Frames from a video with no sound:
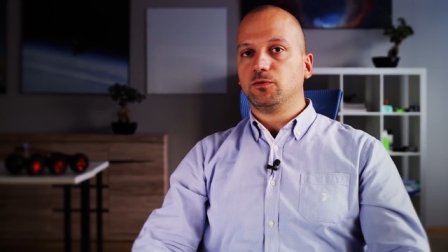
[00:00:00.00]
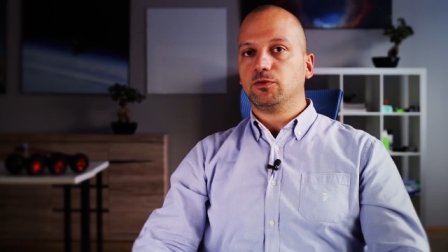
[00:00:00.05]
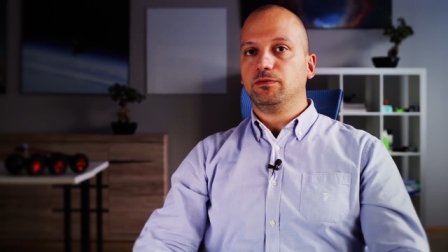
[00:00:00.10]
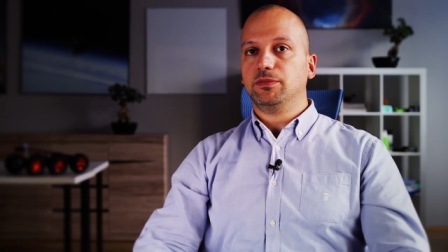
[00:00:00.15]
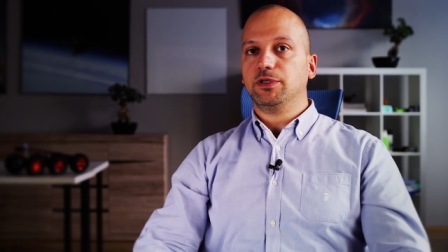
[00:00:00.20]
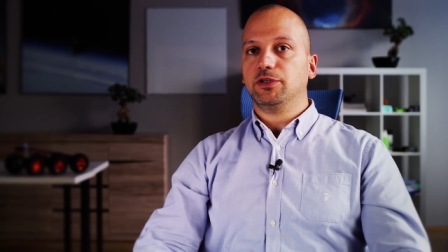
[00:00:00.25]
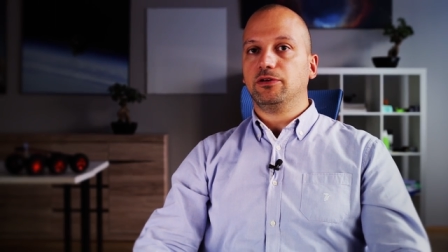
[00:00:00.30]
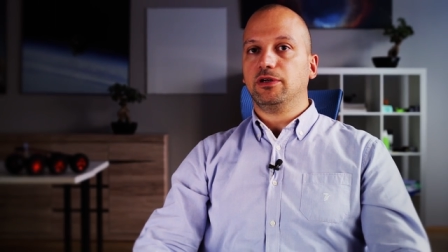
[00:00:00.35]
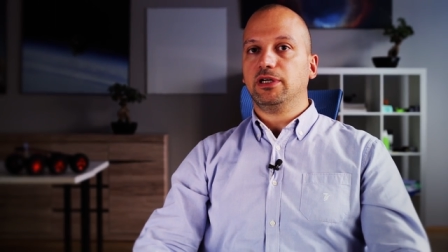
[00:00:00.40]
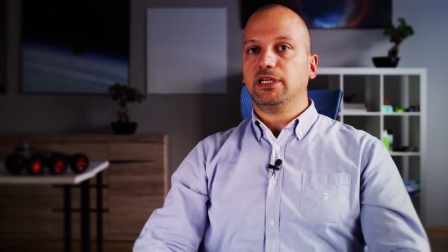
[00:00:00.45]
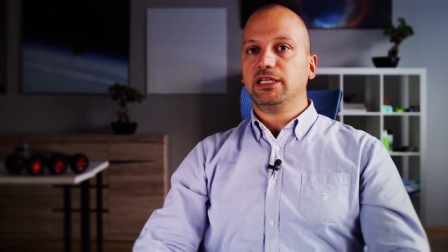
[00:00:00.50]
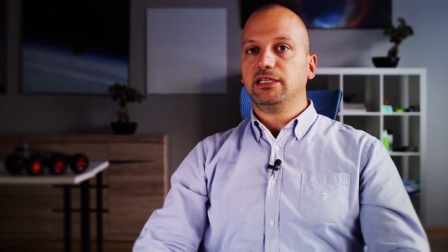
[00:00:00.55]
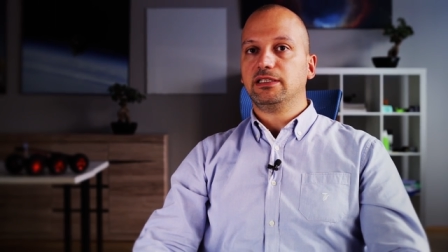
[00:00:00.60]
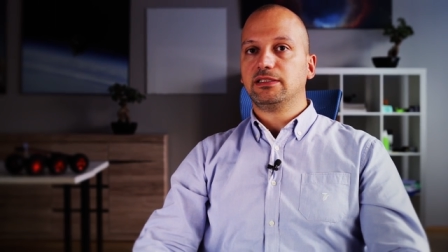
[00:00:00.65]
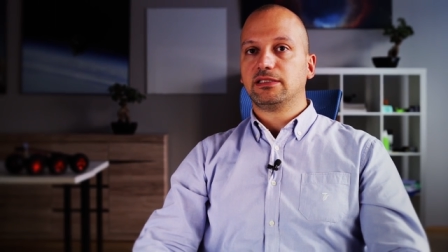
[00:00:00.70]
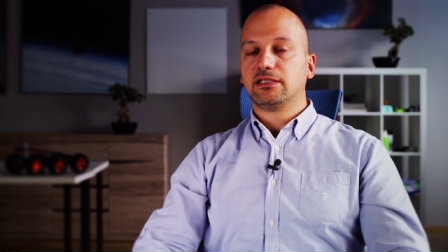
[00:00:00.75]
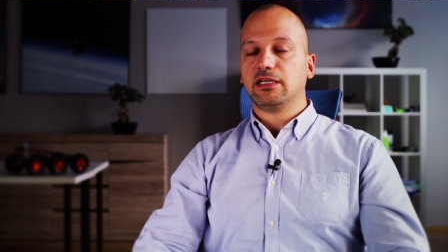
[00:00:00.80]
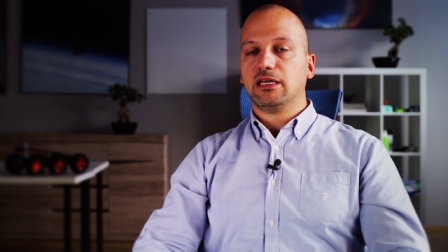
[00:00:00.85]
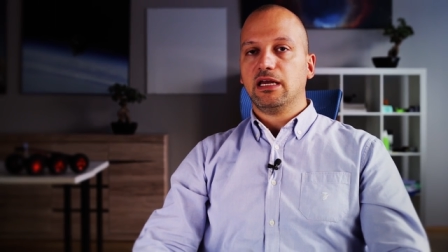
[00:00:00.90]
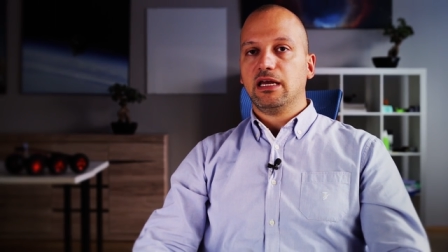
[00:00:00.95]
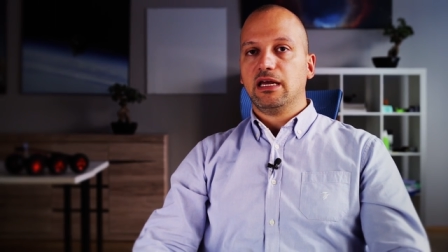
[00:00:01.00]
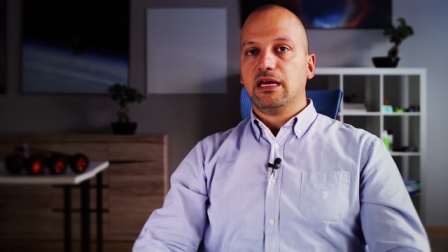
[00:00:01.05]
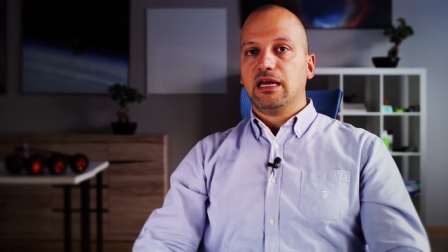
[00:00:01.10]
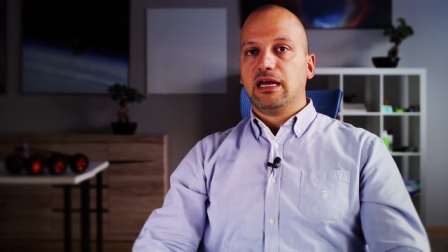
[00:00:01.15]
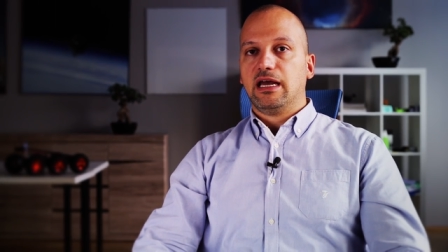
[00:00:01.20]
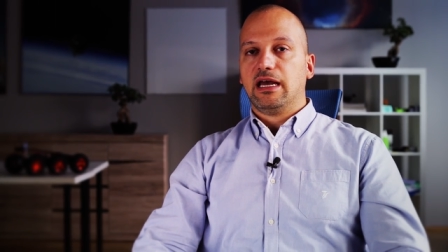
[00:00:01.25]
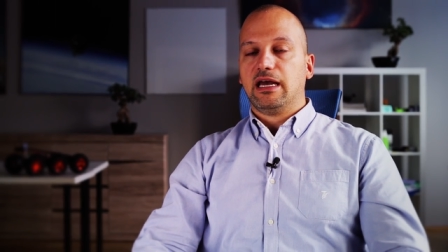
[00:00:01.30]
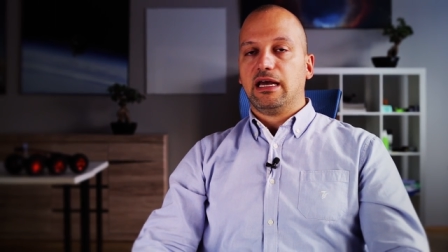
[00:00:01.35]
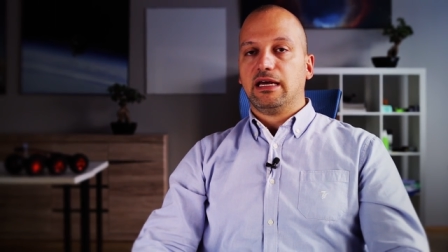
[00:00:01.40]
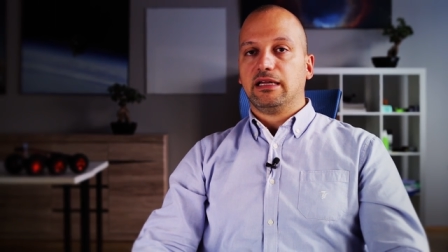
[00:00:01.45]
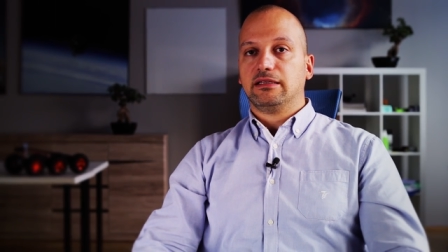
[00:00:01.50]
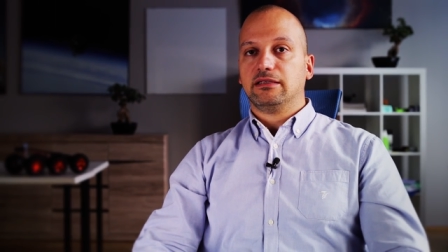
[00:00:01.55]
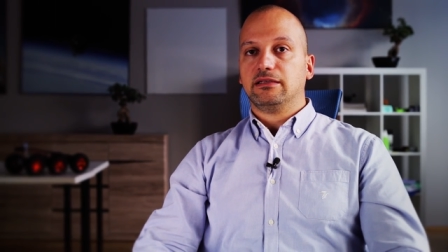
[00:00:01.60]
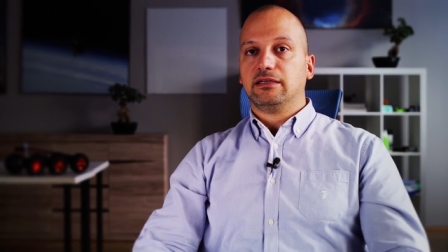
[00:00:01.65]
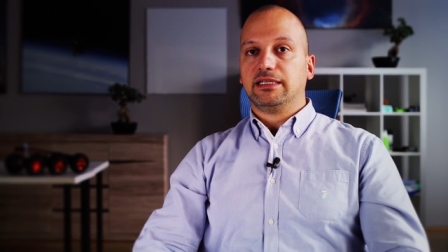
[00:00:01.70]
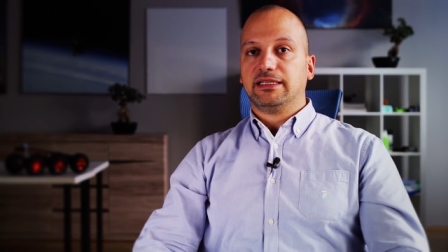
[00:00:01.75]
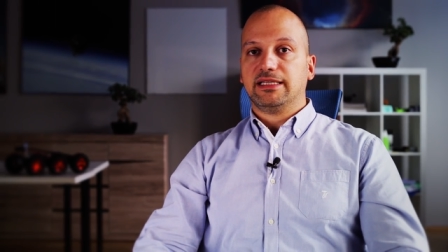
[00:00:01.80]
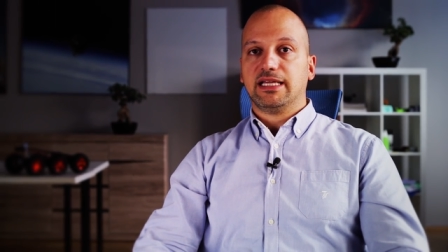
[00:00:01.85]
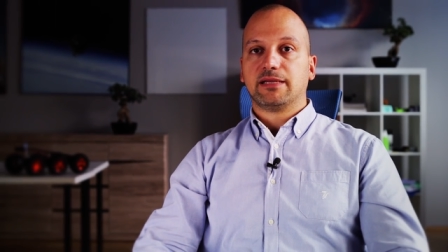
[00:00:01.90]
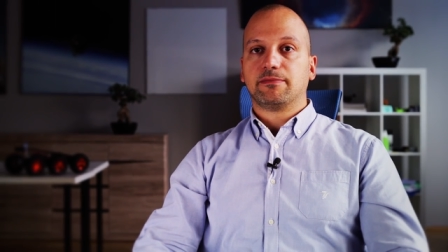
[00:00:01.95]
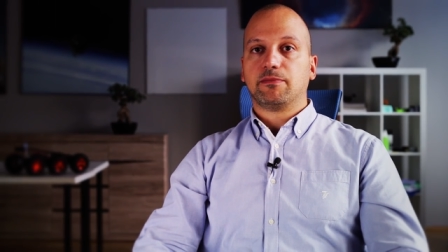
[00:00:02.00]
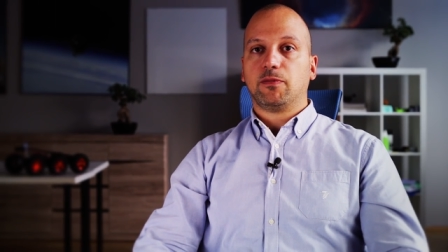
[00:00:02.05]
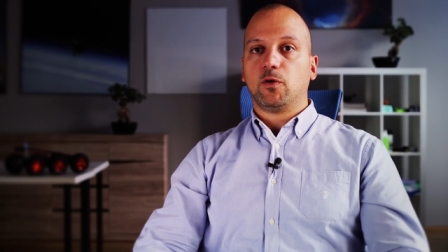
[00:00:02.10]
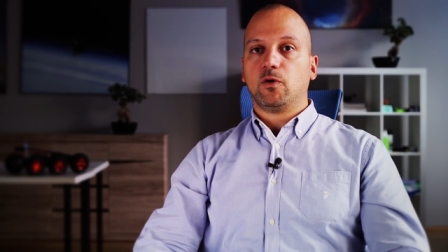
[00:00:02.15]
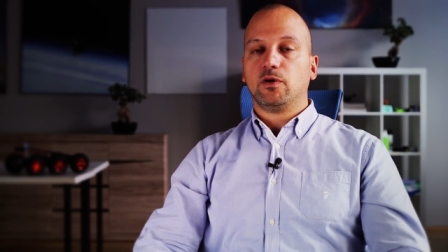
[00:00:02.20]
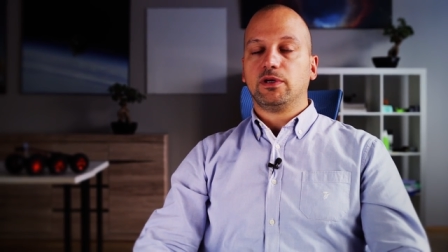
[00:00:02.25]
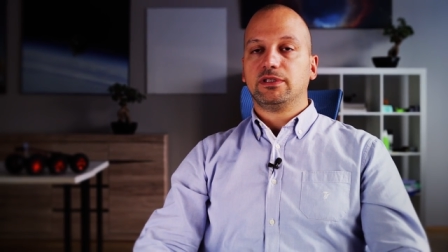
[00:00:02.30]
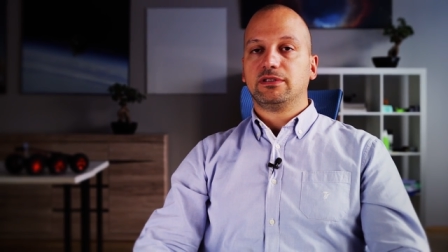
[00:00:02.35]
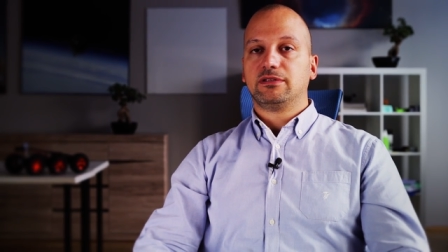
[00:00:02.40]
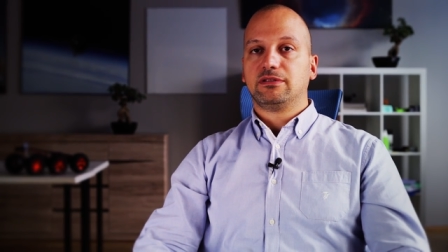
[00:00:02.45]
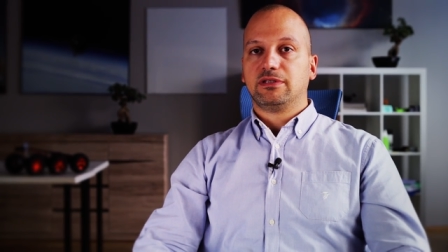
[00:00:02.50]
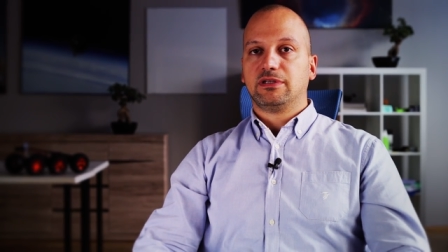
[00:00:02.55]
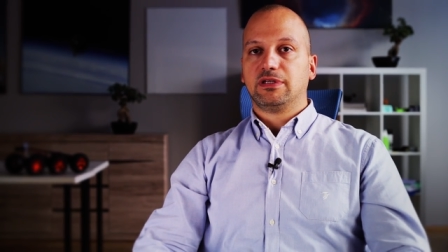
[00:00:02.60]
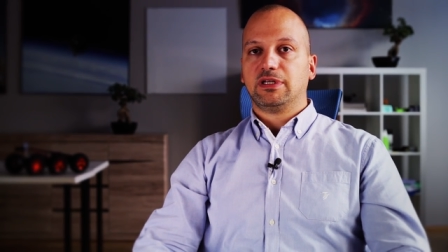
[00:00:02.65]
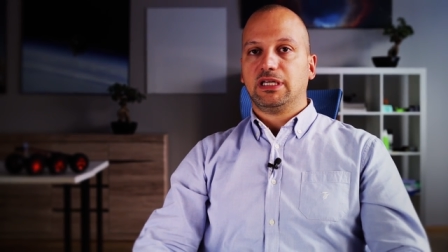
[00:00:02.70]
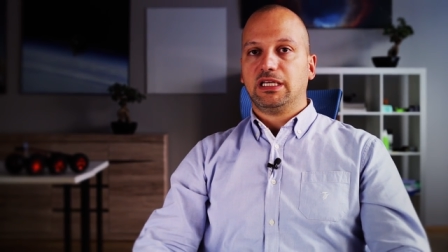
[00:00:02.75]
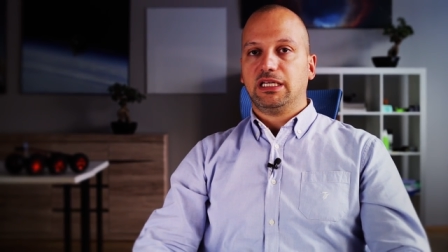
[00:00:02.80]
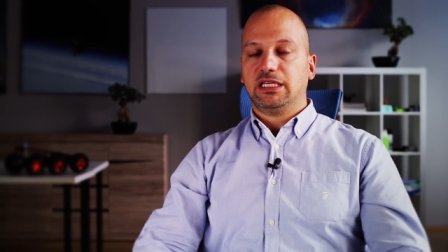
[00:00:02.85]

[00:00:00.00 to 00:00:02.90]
would be released, and at that point,